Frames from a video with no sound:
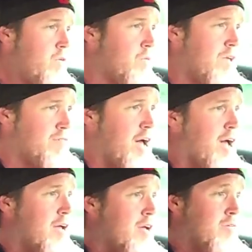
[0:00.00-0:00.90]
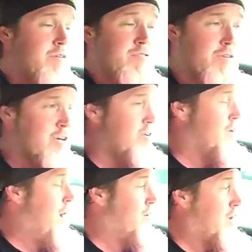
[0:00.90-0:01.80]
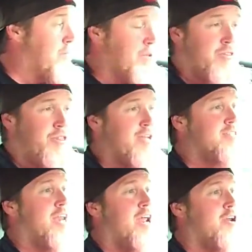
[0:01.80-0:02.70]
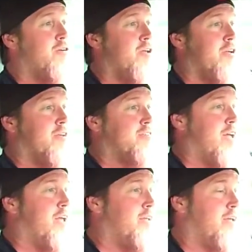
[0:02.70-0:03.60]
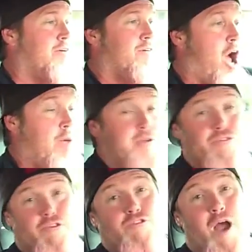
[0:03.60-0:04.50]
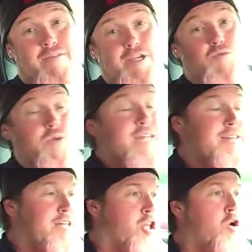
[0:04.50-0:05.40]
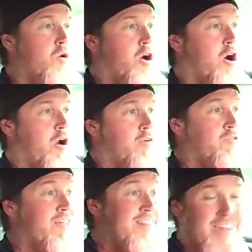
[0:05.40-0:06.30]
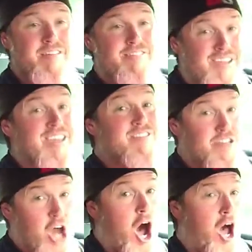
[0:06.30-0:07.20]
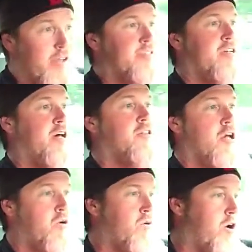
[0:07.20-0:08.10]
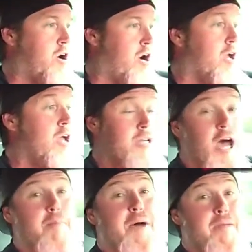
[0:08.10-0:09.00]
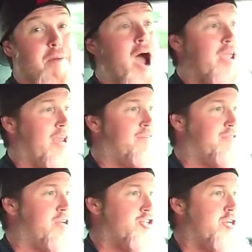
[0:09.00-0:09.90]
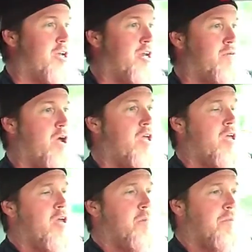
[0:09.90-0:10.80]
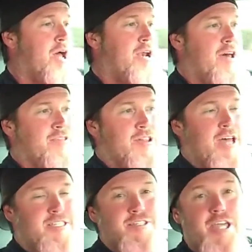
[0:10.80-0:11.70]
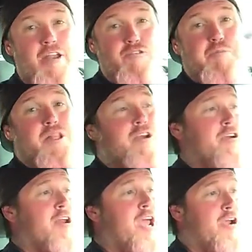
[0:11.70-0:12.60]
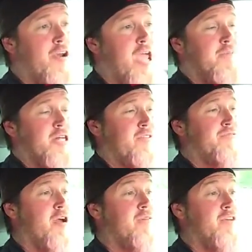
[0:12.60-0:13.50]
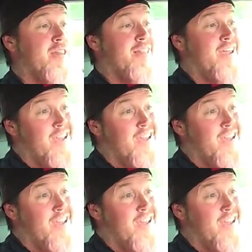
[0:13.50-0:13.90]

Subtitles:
We've driven it around. A couple of things that I noted is that, you know, I'm used to driving really low cars. This is not a low car, not by my definition anyway. But nonetheless, it's got a splitter and an air dam on the front of it that,